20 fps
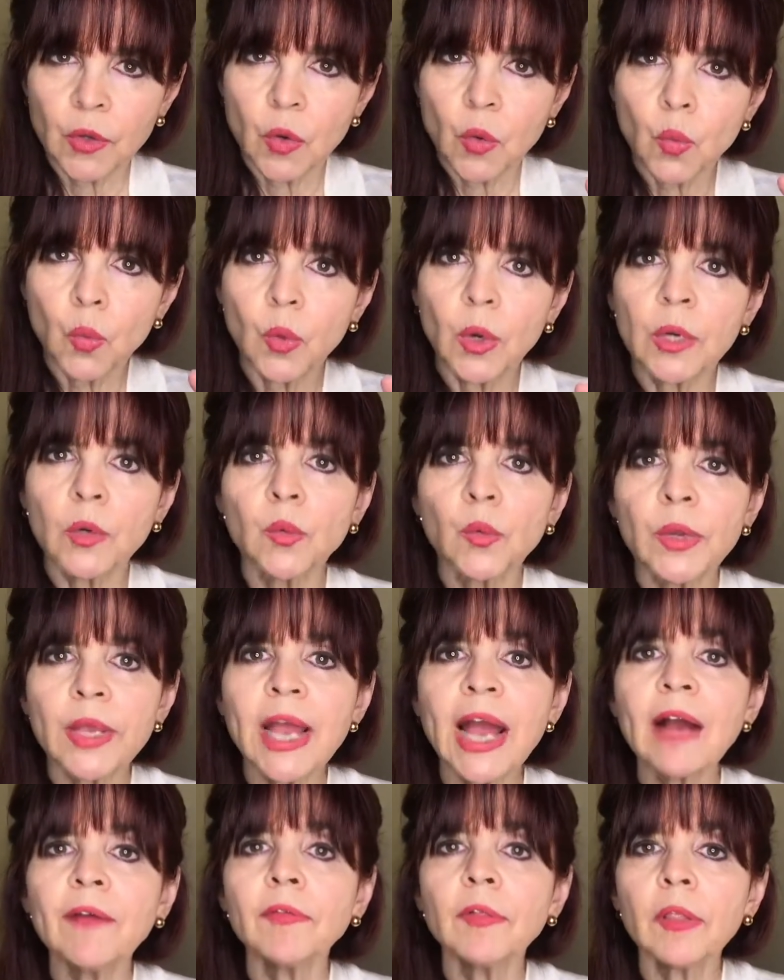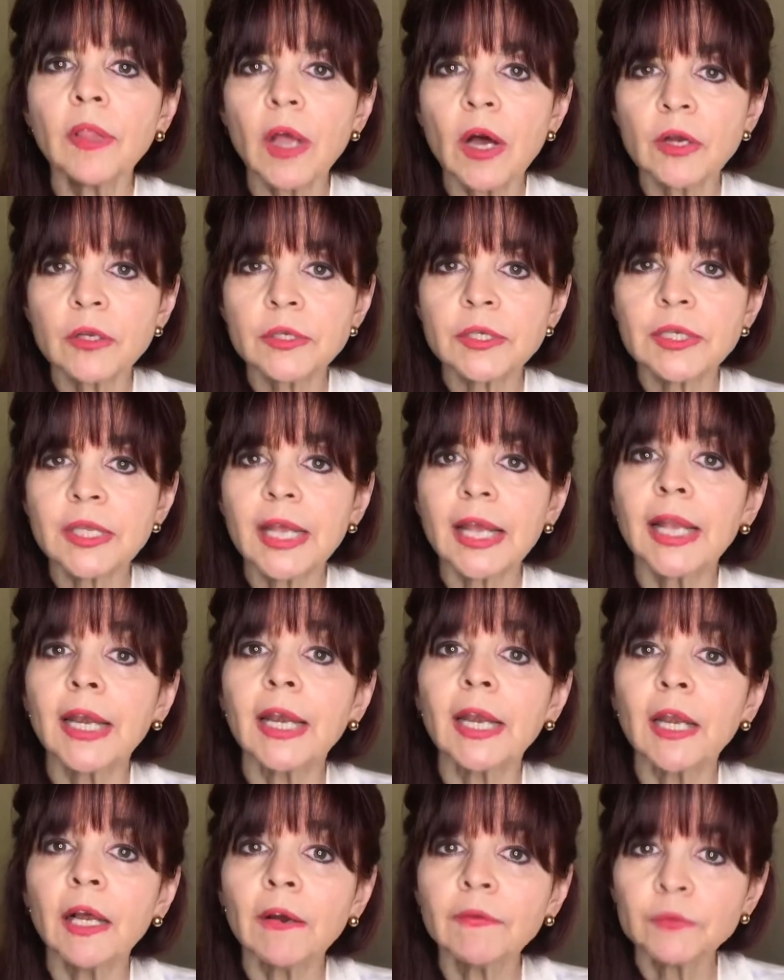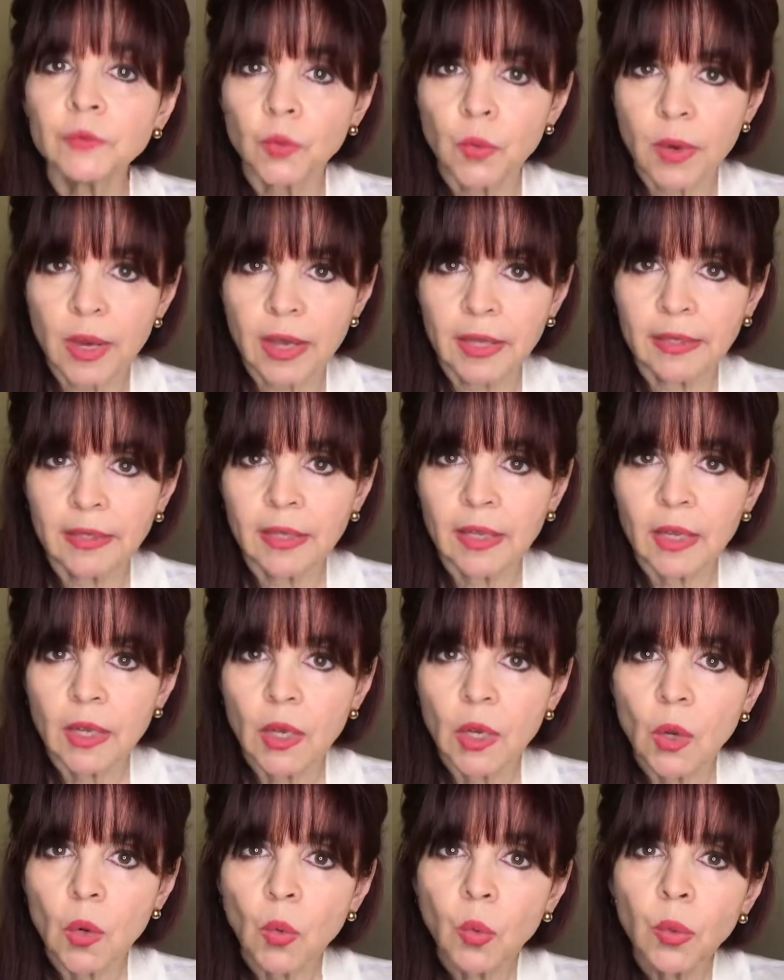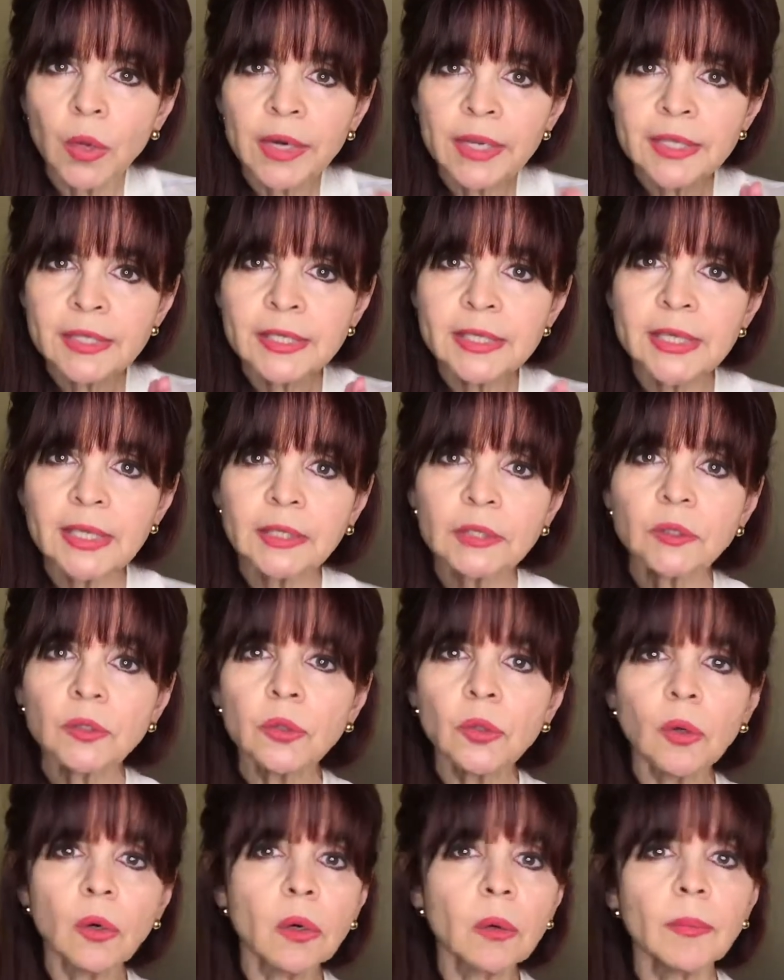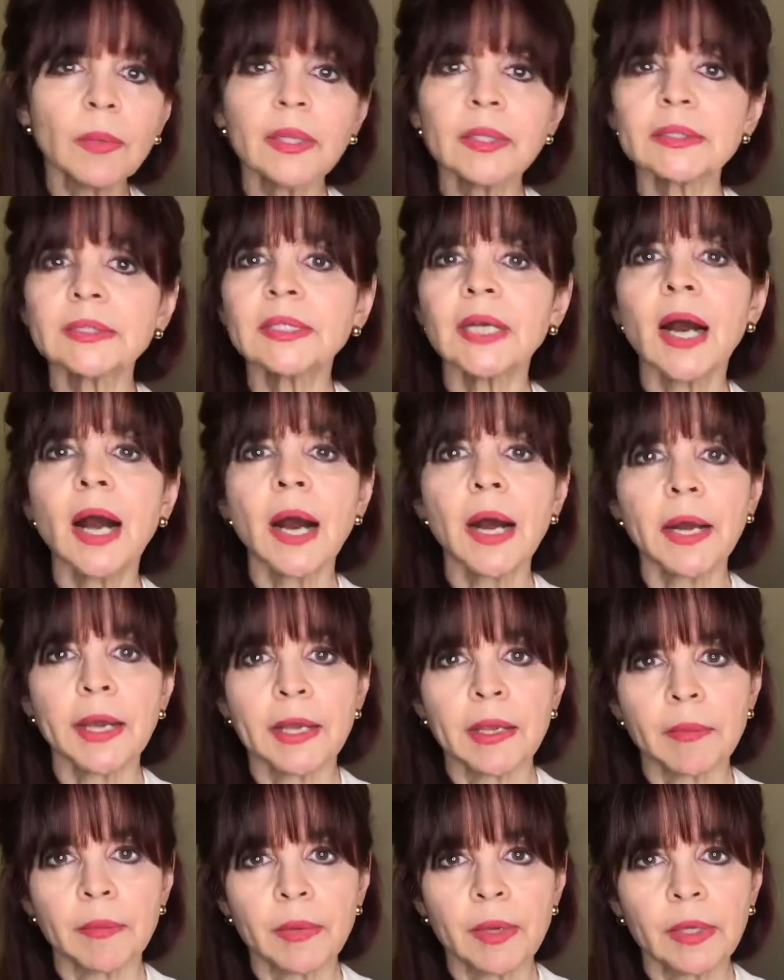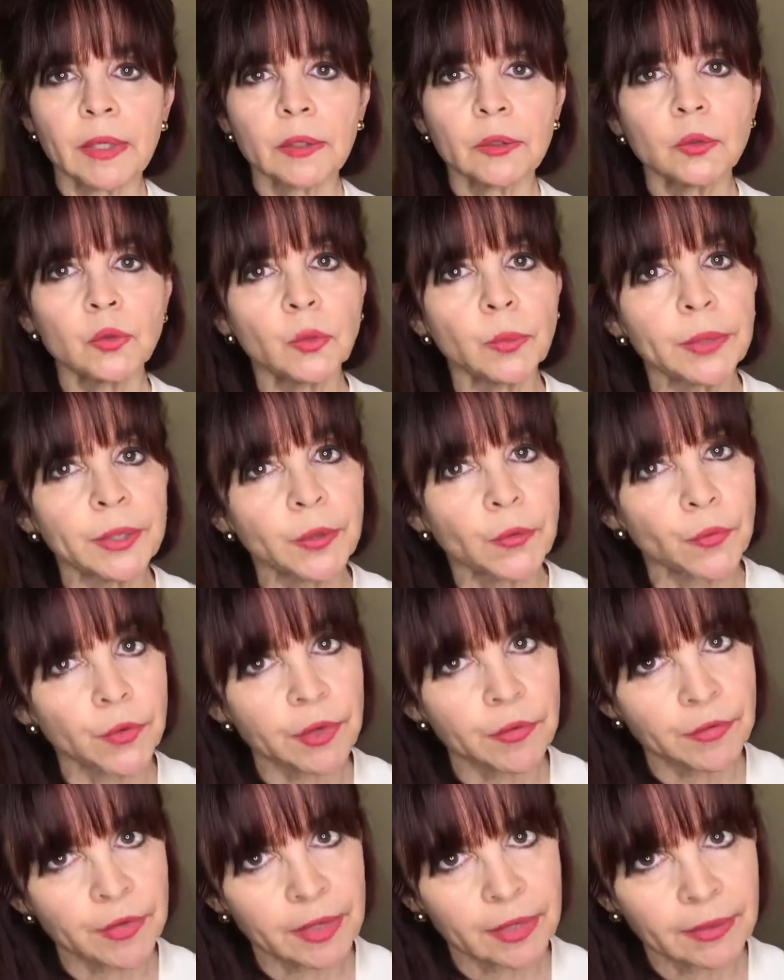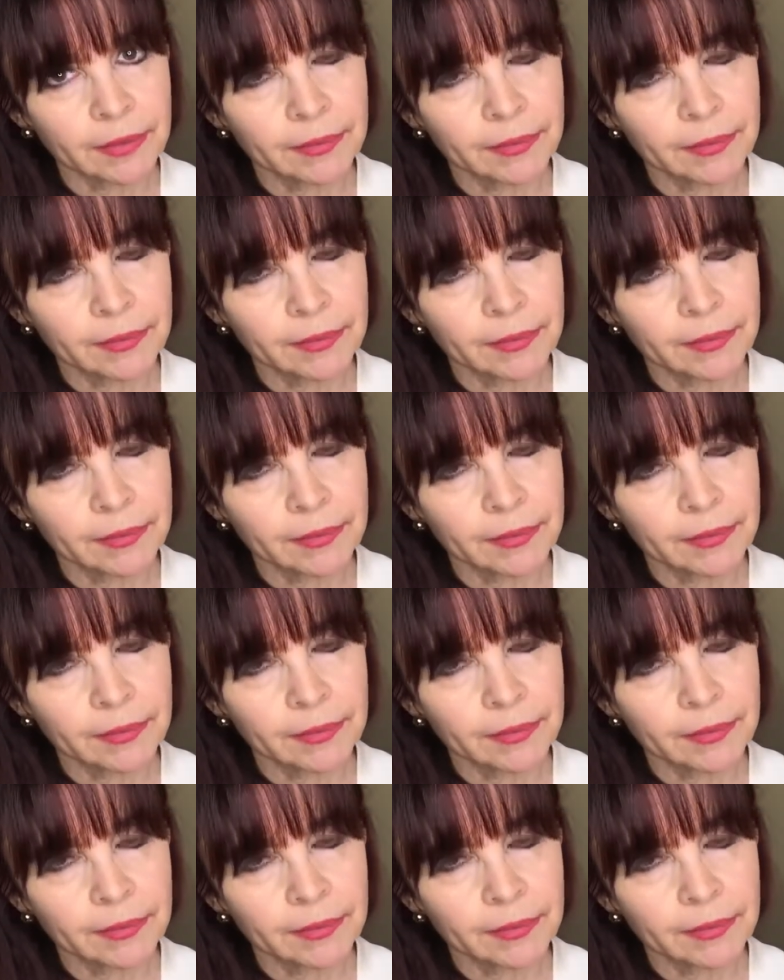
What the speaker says: When we have lost a loved one, what is the normal time to be grieving?